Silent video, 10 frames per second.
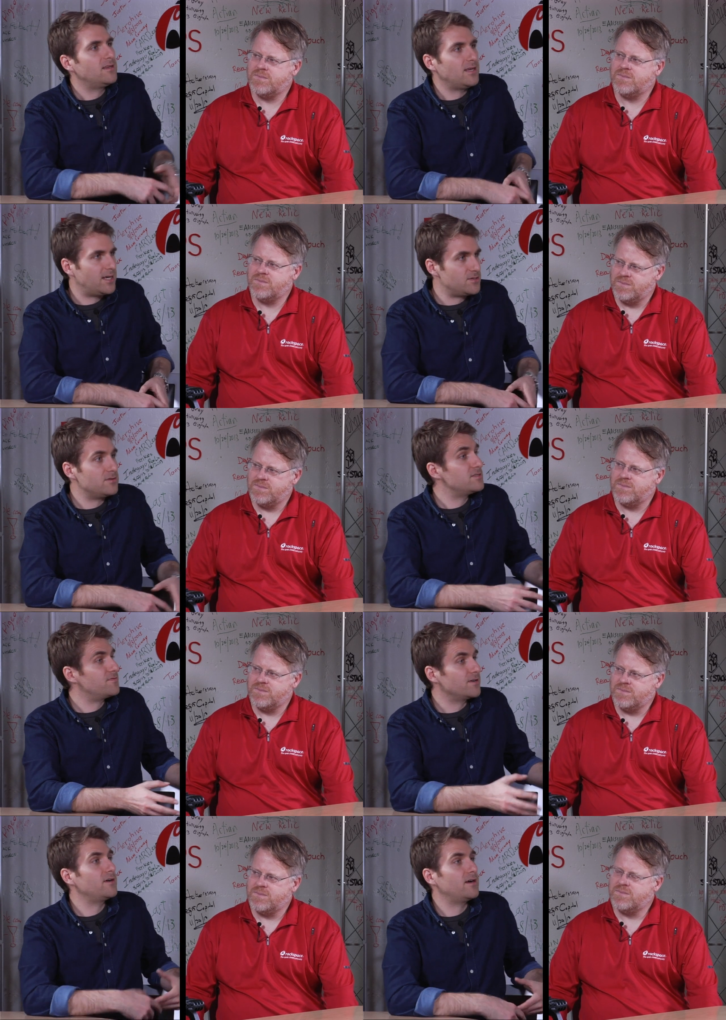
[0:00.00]
Speaker 1: The answer is
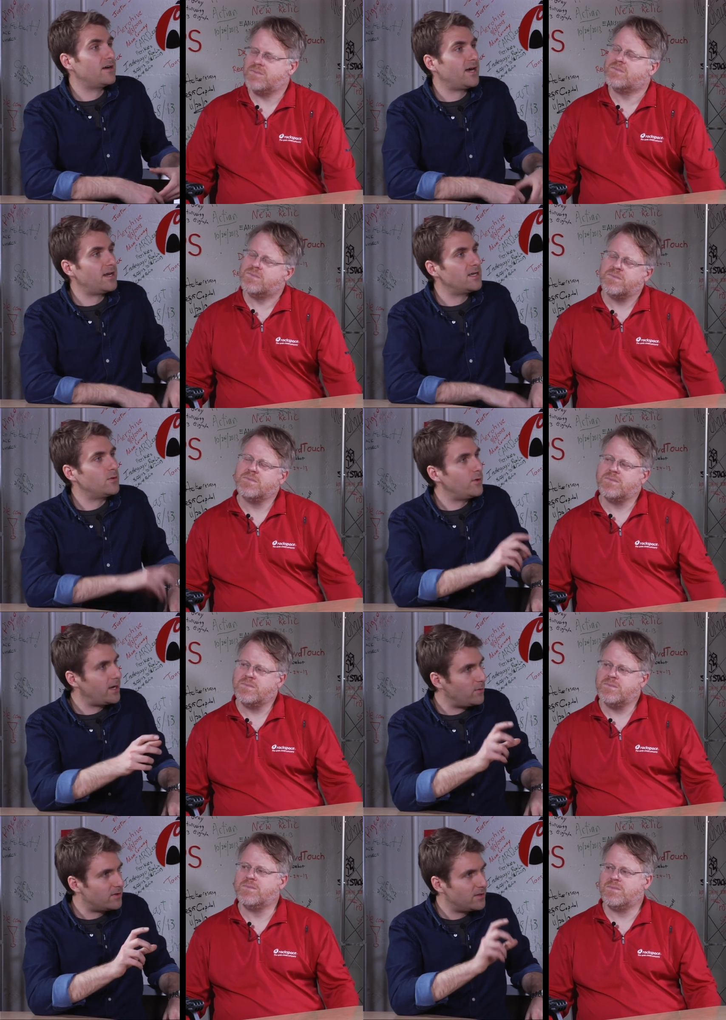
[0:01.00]
figuring out how to get away
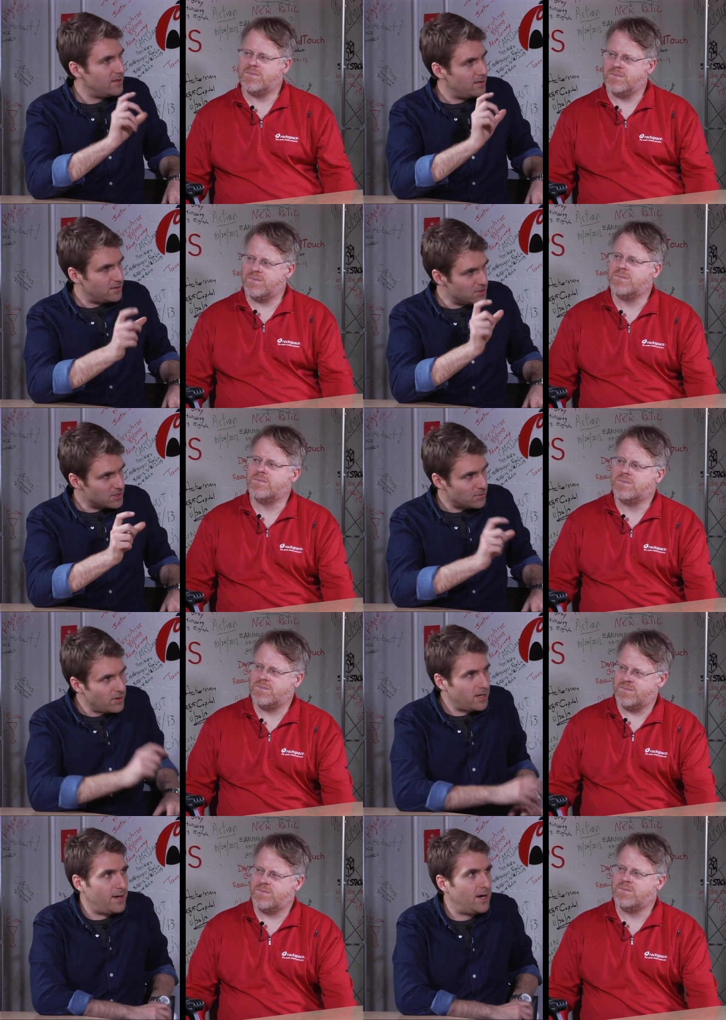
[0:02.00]
with just the
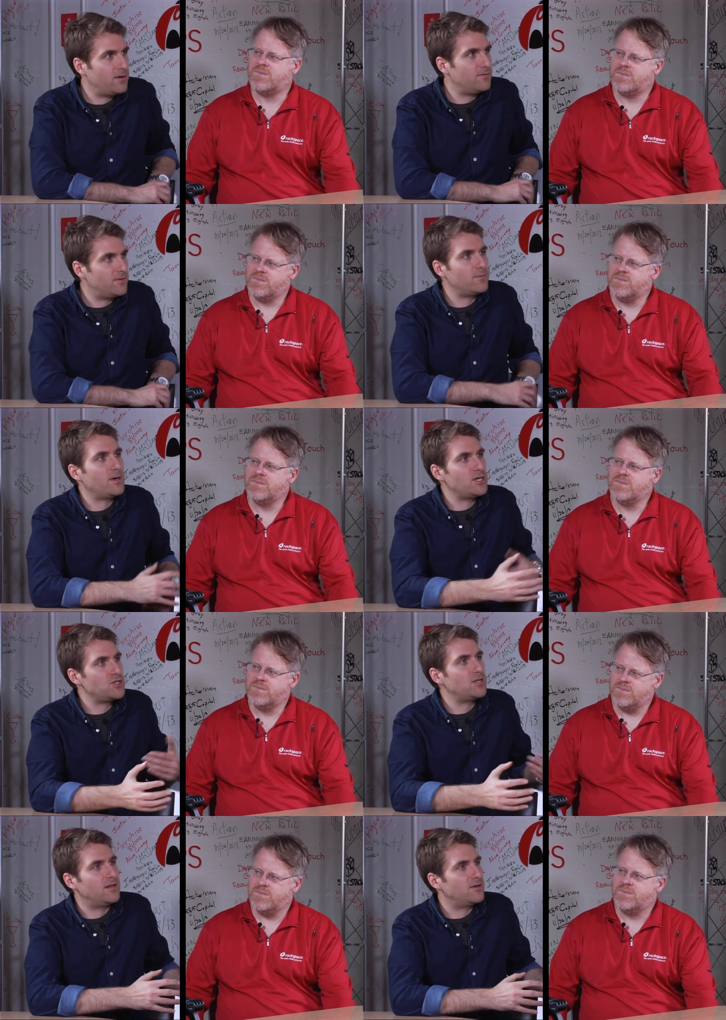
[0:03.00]
right amount of
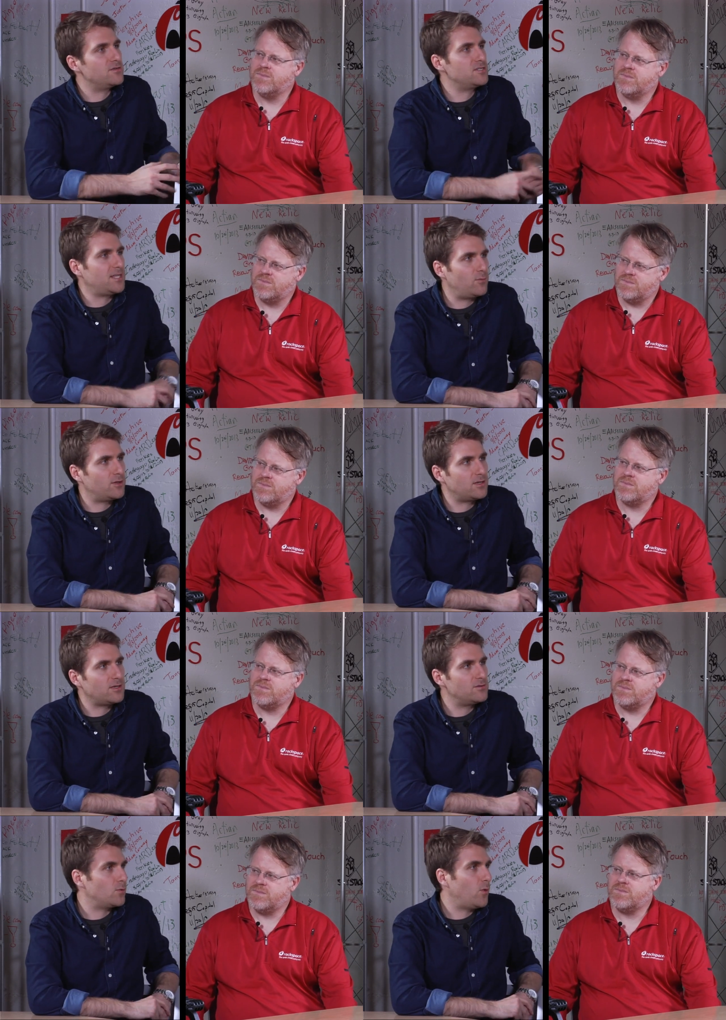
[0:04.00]
information and understand what the
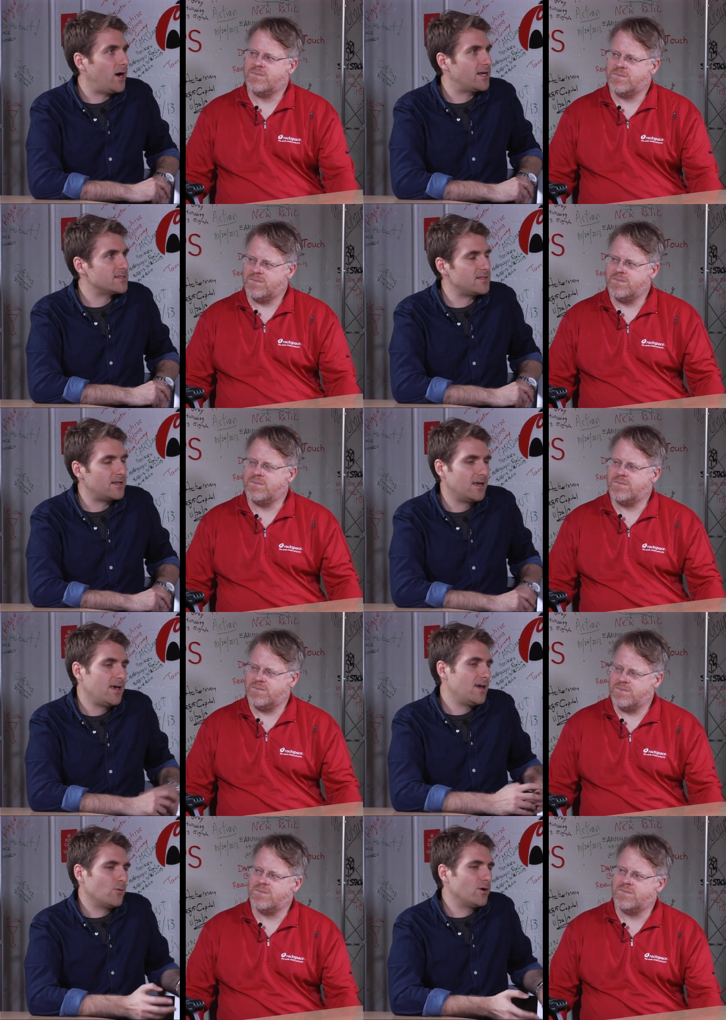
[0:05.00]
user wants. And
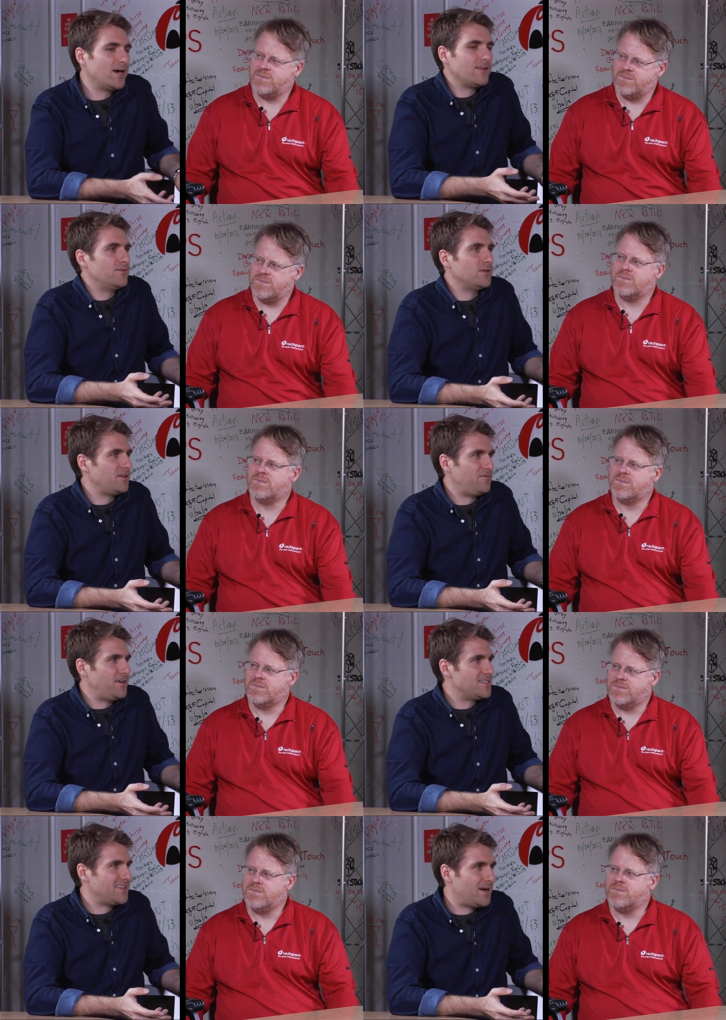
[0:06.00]
we're not even really
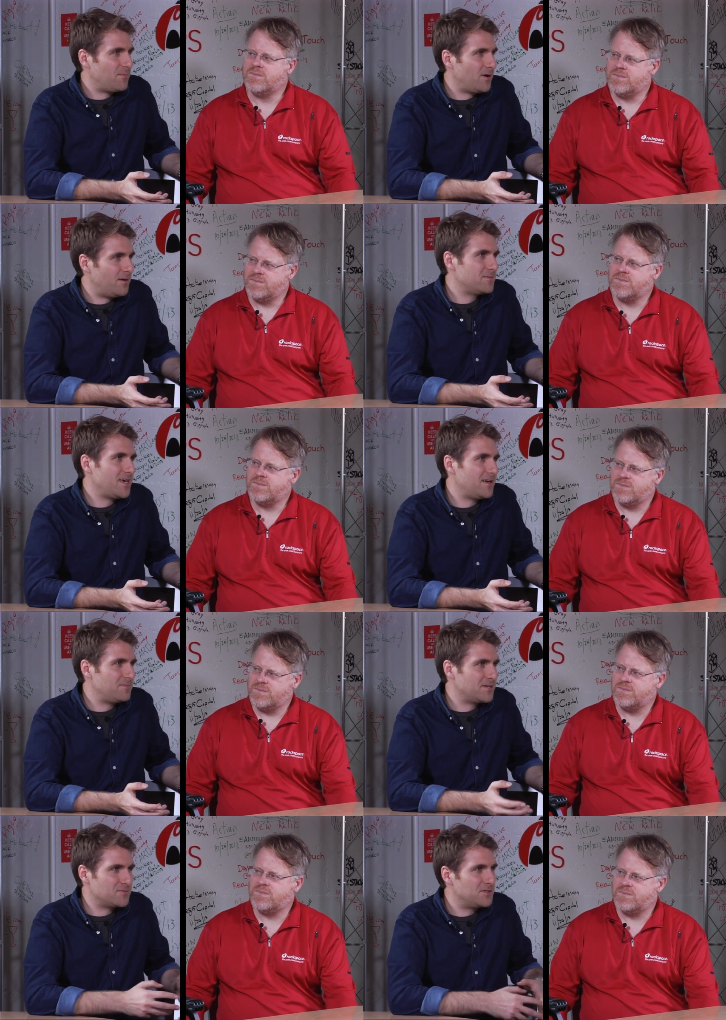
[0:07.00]
facing that problem yet
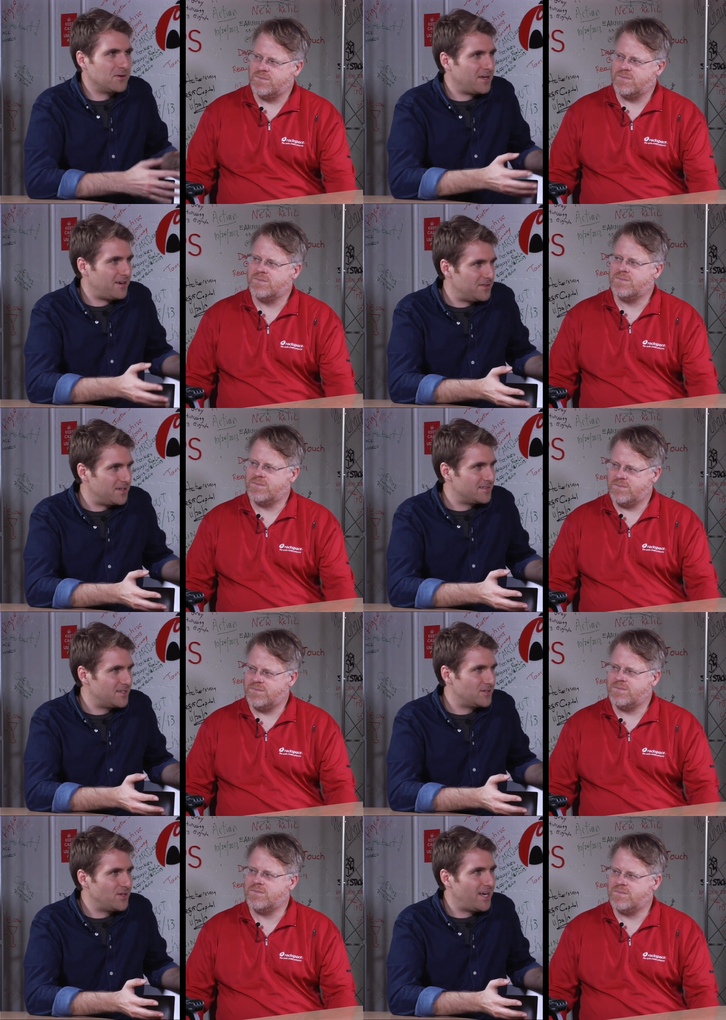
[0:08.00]
because we don't have the
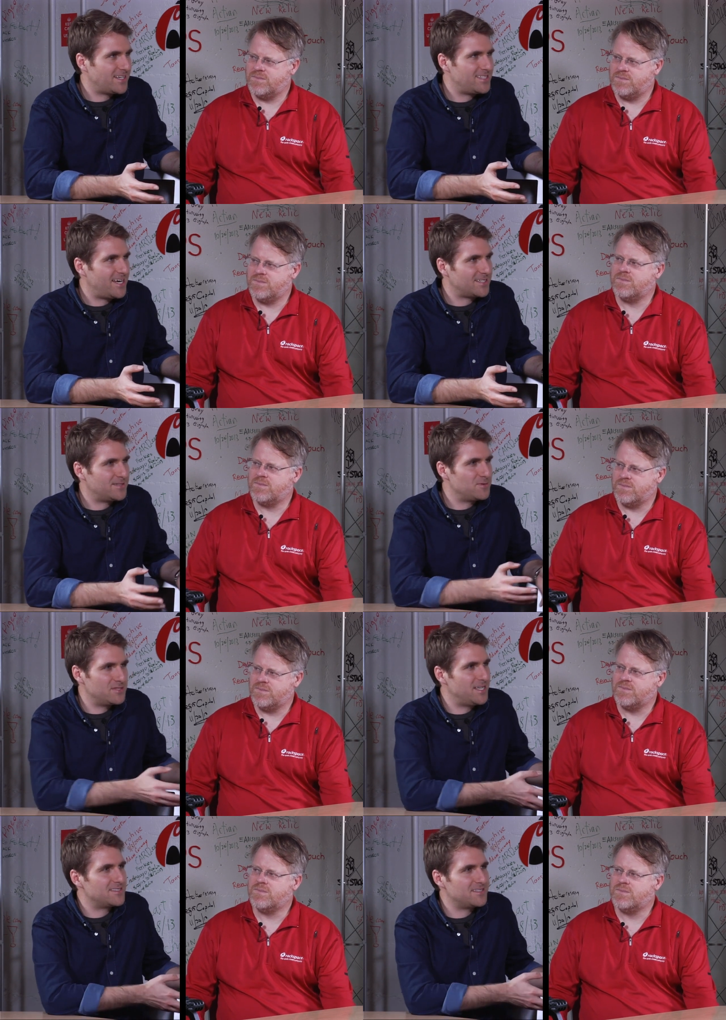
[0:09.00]
underlying tech to
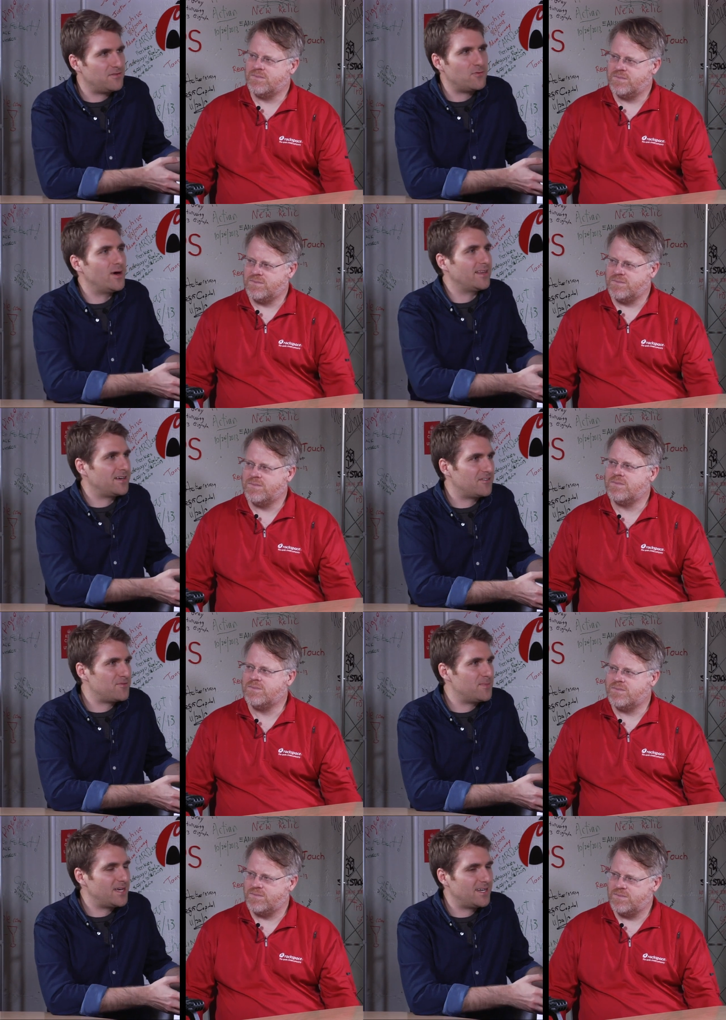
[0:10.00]
present stuff well enough.
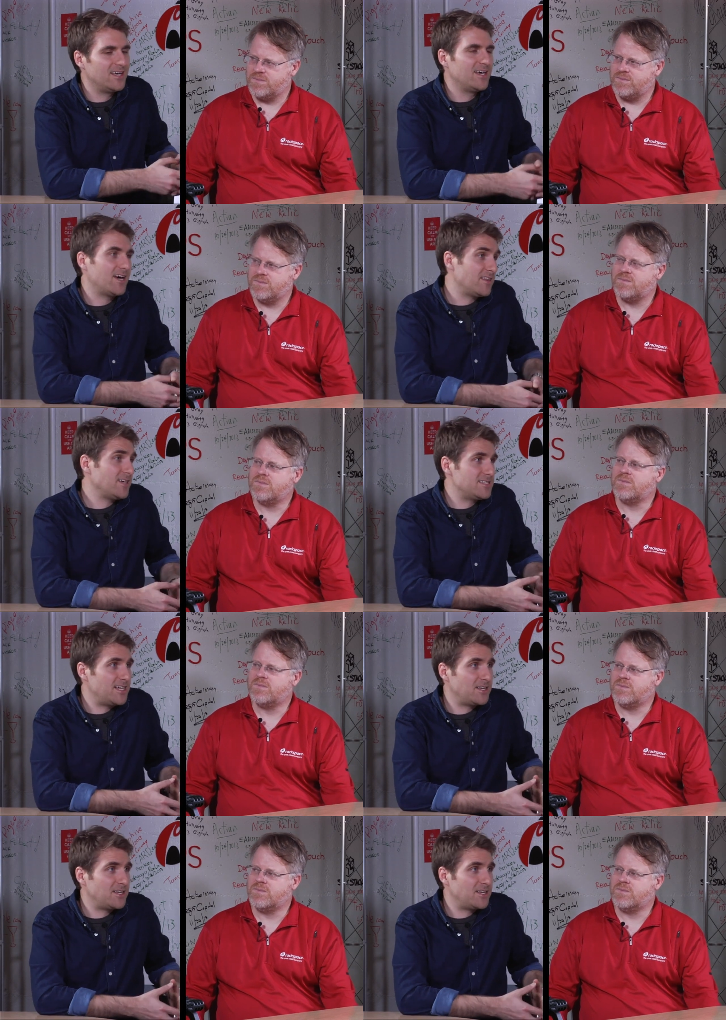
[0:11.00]
But I think in ten